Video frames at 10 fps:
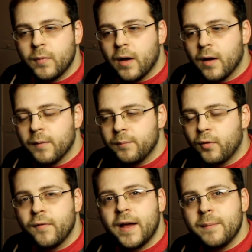uh,
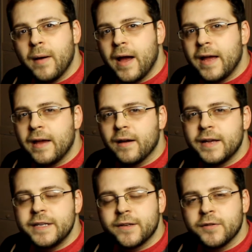provided by uh,
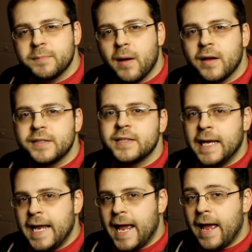East Coast Mods
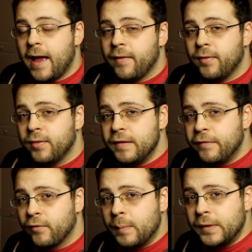and the
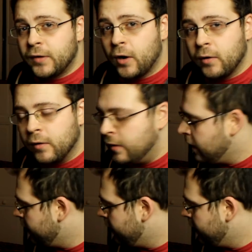Frumpy Turtle.